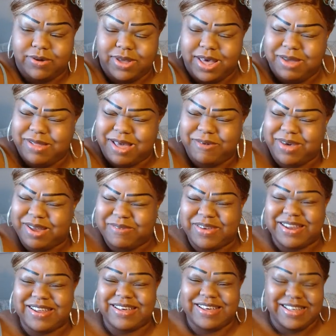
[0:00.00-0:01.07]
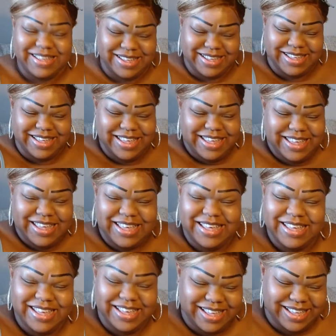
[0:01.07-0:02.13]
Okay, you're like, wait a minute,
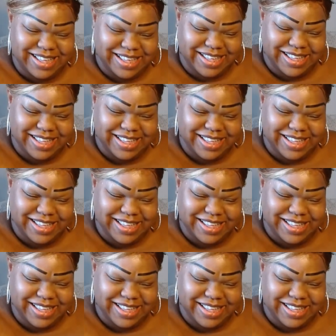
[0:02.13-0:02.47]
huh?